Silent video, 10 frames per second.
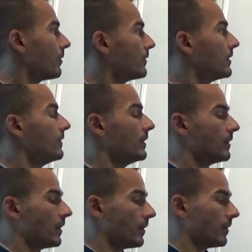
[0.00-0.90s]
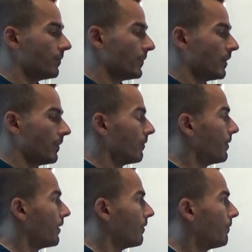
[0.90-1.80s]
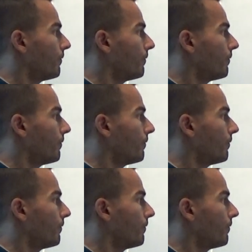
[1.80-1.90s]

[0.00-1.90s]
the